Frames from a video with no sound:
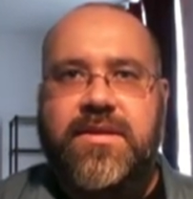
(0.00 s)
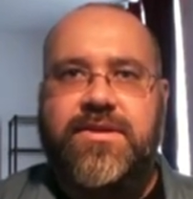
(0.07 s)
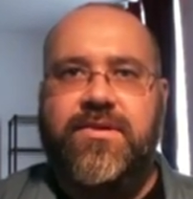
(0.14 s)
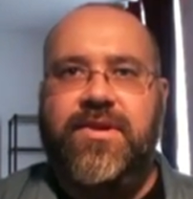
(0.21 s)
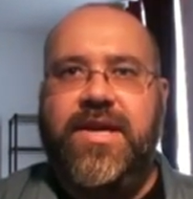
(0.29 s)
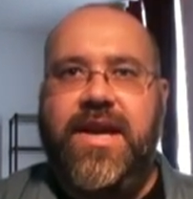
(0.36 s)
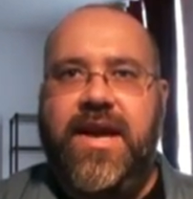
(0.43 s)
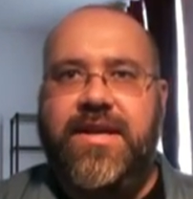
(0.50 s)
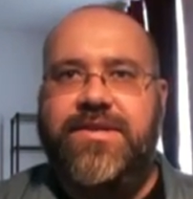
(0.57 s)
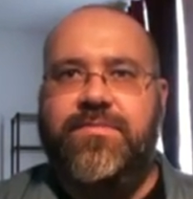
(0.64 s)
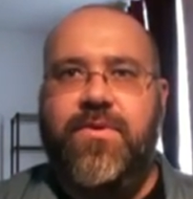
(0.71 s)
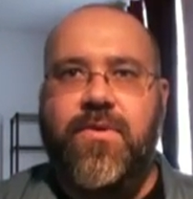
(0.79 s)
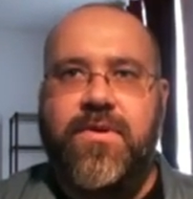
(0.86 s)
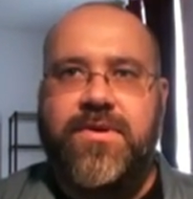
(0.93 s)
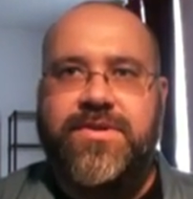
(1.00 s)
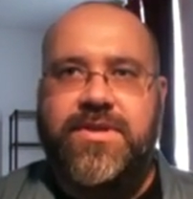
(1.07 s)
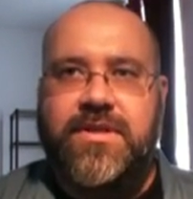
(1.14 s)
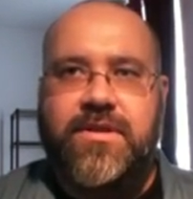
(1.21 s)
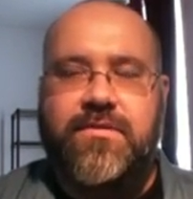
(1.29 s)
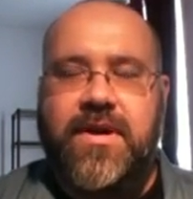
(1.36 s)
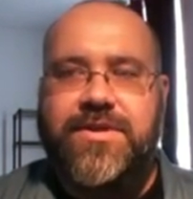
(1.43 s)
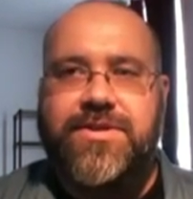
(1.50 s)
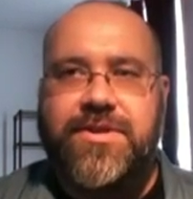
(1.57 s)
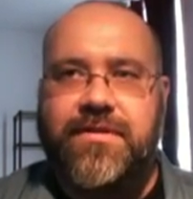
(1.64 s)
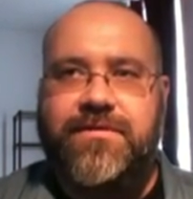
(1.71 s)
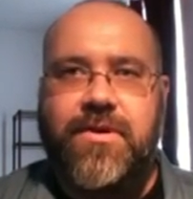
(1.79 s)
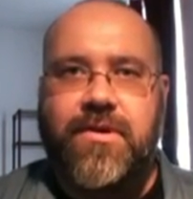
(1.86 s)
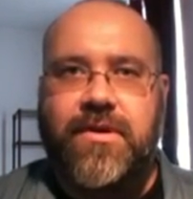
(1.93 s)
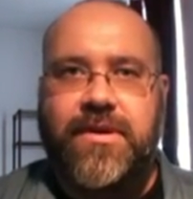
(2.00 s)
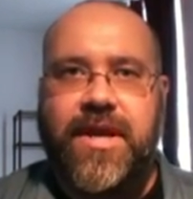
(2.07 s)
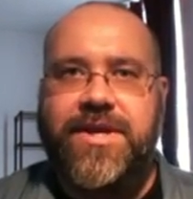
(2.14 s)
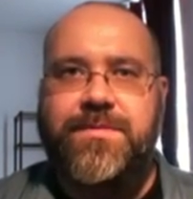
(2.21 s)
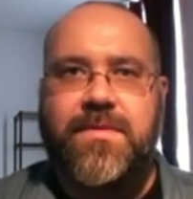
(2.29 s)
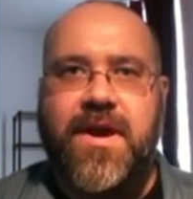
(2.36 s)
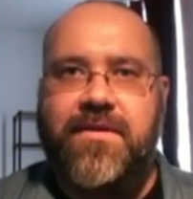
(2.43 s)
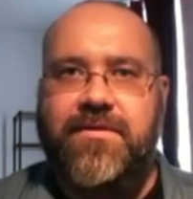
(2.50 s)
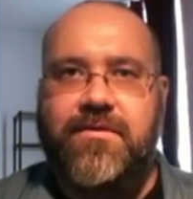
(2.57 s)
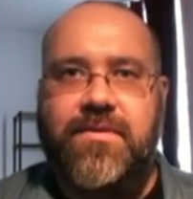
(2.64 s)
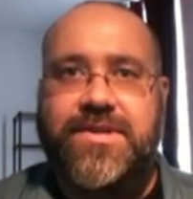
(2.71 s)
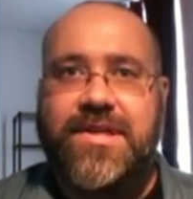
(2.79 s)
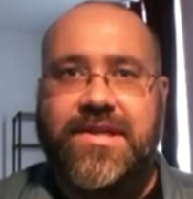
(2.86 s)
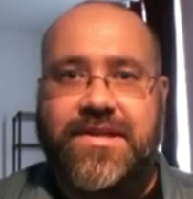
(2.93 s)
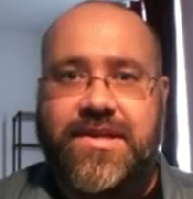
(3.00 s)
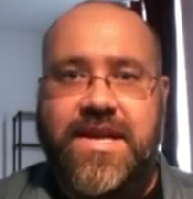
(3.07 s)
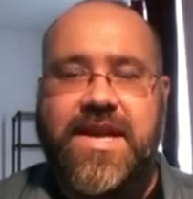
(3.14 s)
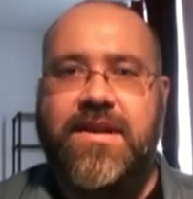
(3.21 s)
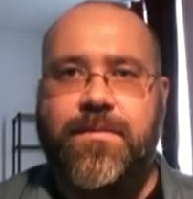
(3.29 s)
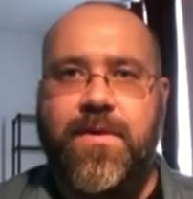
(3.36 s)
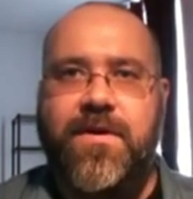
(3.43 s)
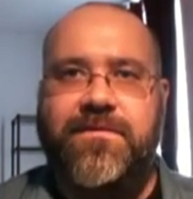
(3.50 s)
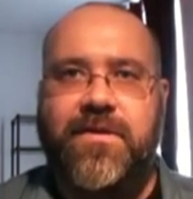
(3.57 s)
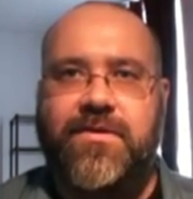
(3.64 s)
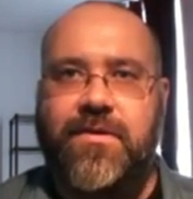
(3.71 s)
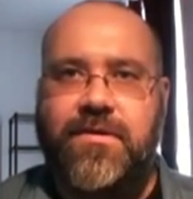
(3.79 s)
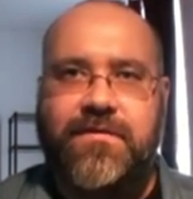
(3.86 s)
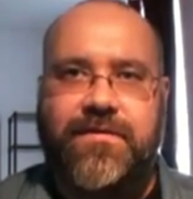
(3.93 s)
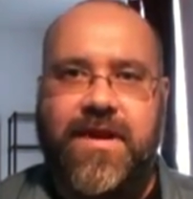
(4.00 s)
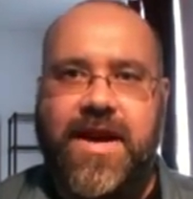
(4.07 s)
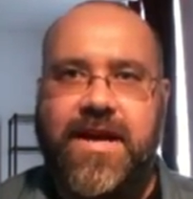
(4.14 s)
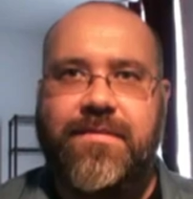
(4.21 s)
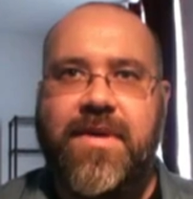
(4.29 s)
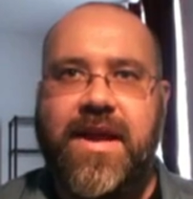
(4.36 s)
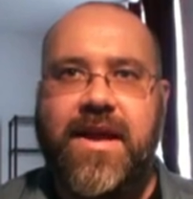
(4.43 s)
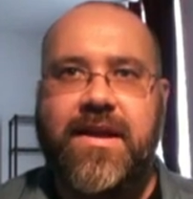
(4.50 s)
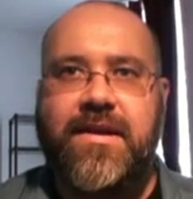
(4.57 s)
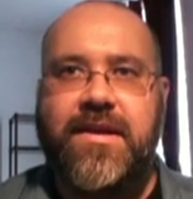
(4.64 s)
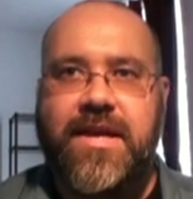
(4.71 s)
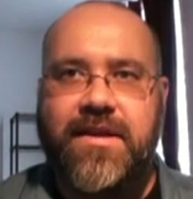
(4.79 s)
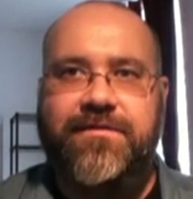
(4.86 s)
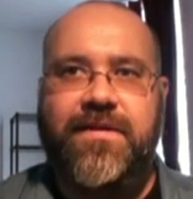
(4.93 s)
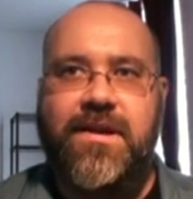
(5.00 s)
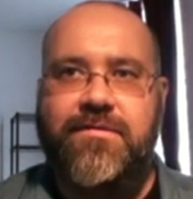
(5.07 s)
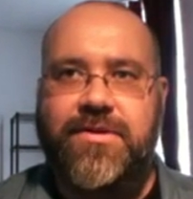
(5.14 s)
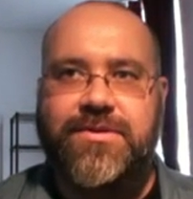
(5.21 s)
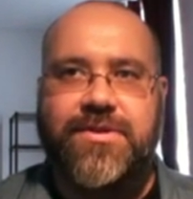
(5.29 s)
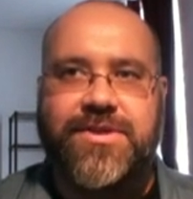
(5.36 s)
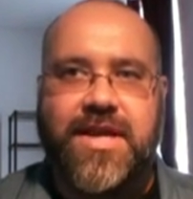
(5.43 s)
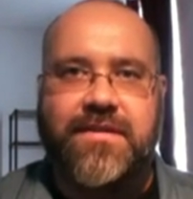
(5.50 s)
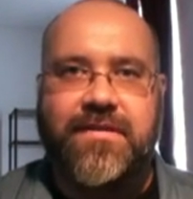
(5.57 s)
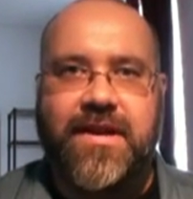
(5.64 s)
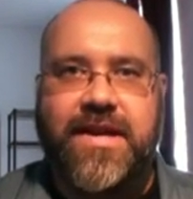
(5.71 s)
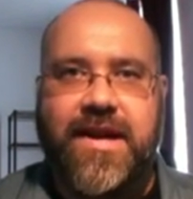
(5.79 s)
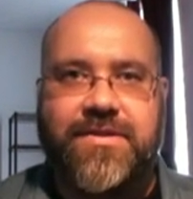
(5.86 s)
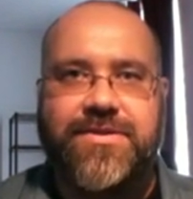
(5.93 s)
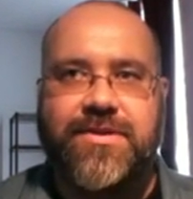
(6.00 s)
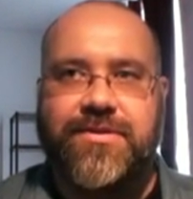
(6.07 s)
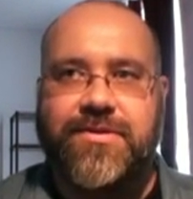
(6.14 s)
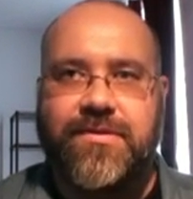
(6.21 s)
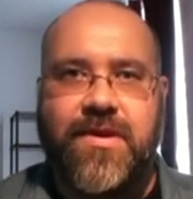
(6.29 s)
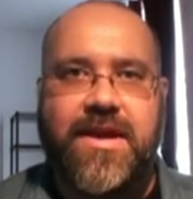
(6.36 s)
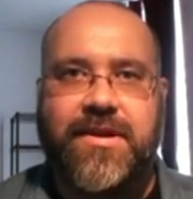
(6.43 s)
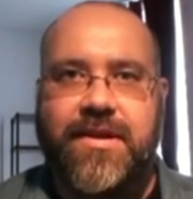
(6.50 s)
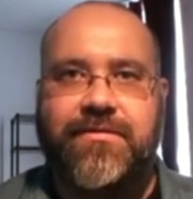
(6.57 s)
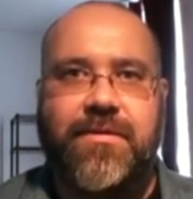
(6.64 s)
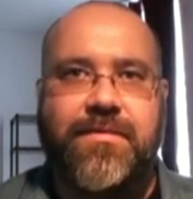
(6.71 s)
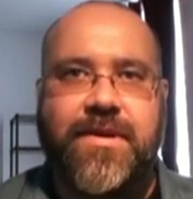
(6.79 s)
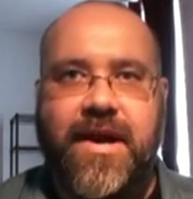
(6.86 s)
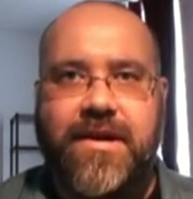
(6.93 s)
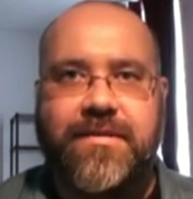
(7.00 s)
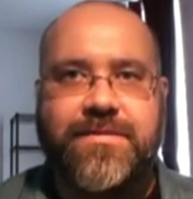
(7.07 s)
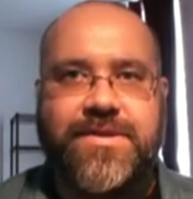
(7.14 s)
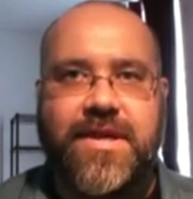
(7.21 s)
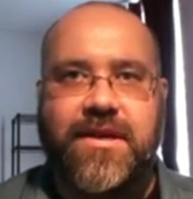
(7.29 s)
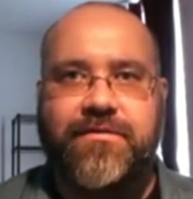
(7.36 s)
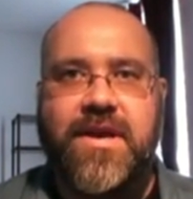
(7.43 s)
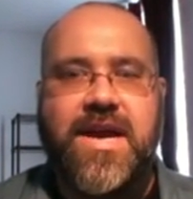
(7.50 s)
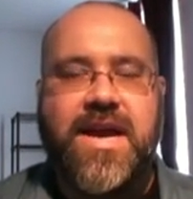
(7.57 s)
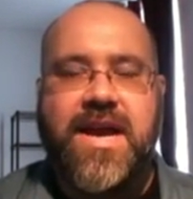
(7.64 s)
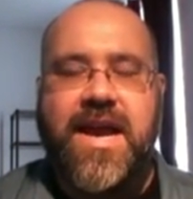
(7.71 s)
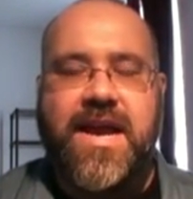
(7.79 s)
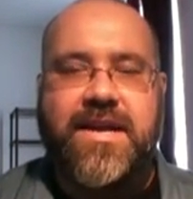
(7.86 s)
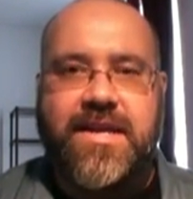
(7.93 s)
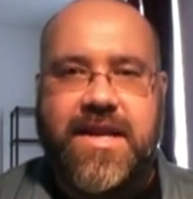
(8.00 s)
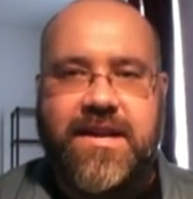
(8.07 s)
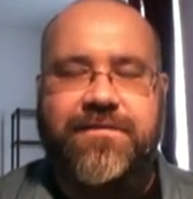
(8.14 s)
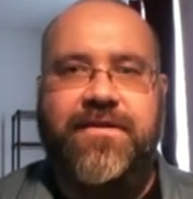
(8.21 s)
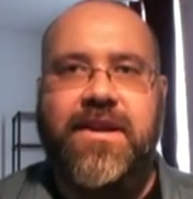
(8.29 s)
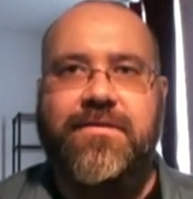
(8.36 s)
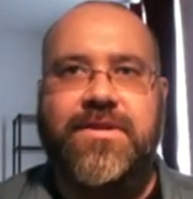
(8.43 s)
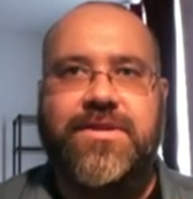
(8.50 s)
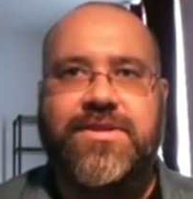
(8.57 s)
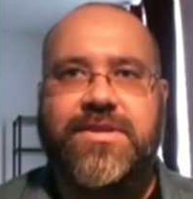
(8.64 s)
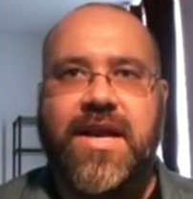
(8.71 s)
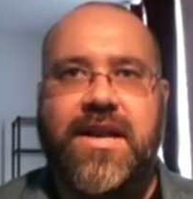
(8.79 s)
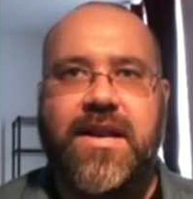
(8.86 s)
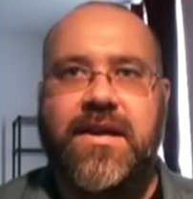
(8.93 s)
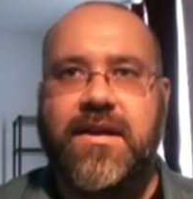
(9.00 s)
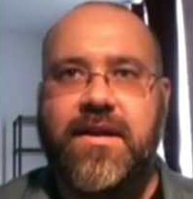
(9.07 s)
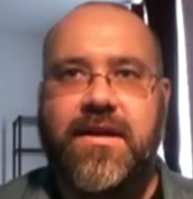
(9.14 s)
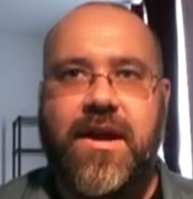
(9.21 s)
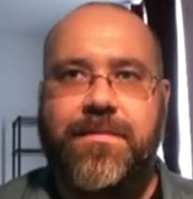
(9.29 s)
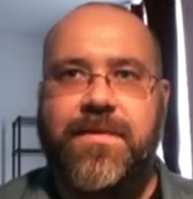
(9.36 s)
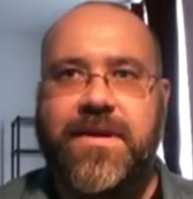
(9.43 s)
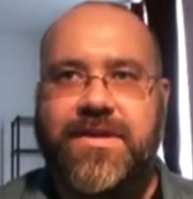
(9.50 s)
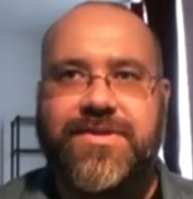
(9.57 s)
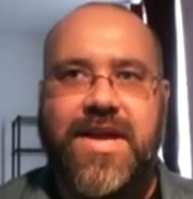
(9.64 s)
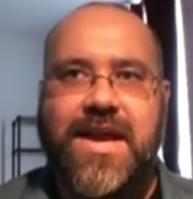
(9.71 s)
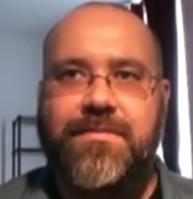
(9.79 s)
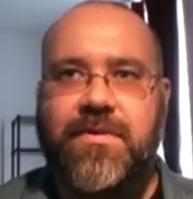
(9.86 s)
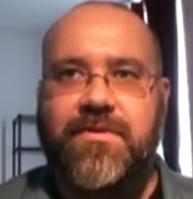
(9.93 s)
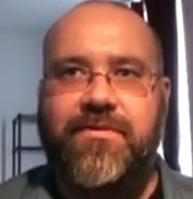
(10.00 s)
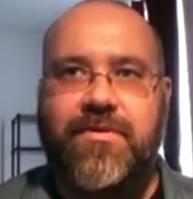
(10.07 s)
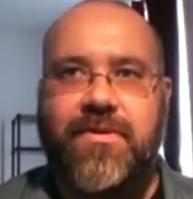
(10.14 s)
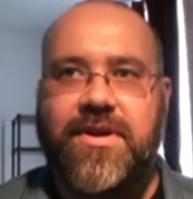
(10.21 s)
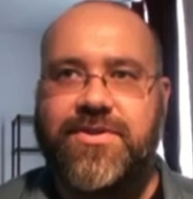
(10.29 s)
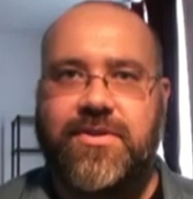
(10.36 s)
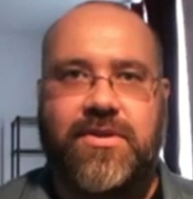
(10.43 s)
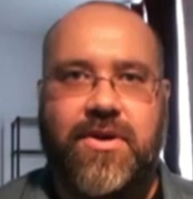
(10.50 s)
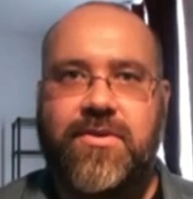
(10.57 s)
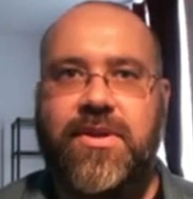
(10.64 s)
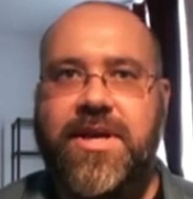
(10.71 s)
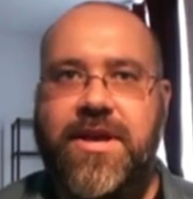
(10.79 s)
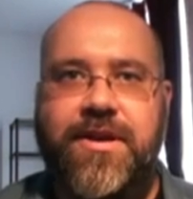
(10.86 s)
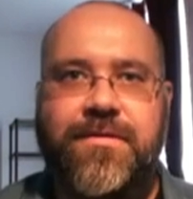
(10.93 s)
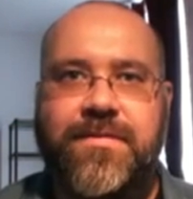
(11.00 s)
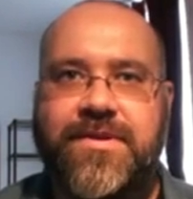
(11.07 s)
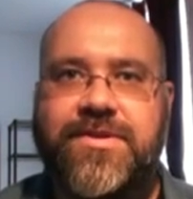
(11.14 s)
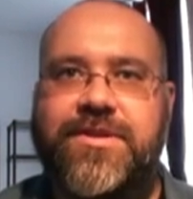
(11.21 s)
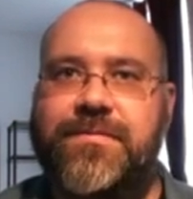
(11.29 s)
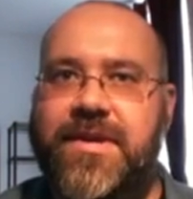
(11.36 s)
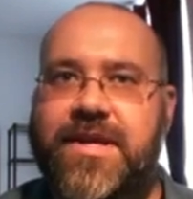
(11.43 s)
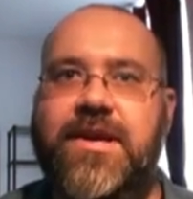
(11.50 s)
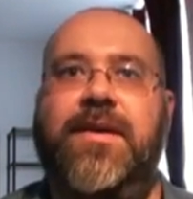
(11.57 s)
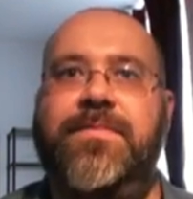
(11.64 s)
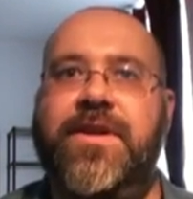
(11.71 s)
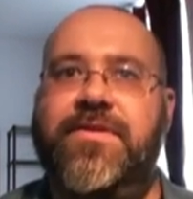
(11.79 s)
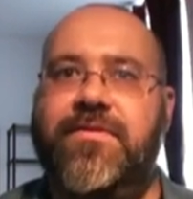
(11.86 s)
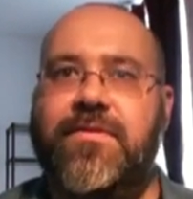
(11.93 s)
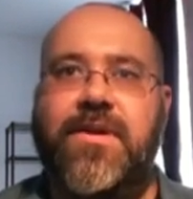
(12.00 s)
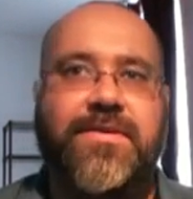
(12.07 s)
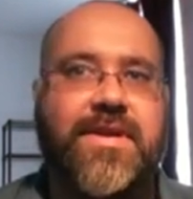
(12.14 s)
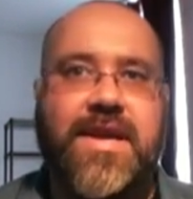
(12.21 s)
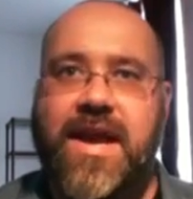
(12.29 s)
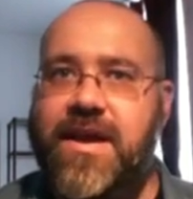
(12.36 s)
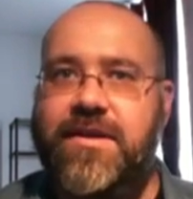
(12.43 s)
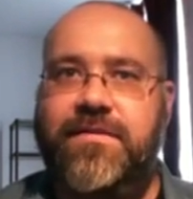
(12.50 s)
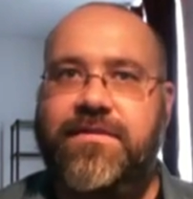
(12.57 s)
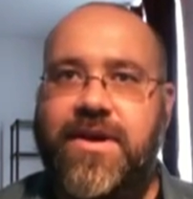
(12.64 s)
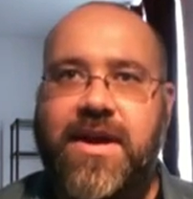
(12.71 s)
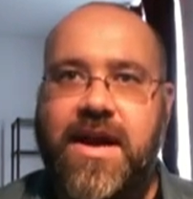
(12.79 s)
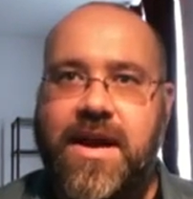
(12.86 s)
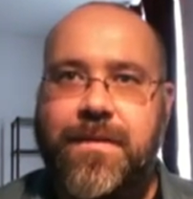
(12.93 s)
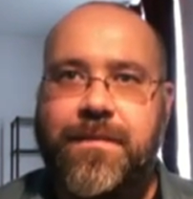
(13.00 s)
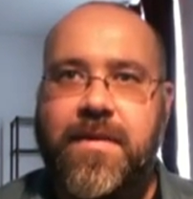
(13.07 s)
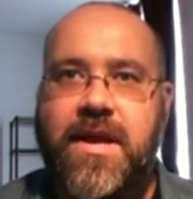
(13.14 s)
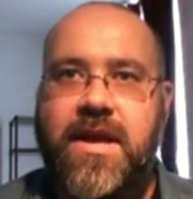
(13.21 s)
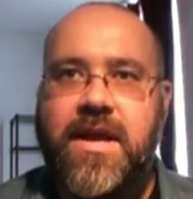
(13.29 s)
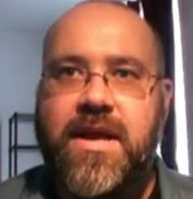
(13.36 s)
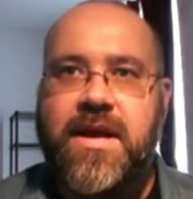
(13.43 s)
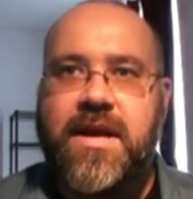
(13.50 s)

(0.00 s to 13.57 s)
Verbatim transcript: This only adds importance to the question if your alleged prophet was indeed a perfect or divine man, if he was receiving counsel directly from God Himself, and if he was setting up an example for us lowly humans to be copied throughout the end of time.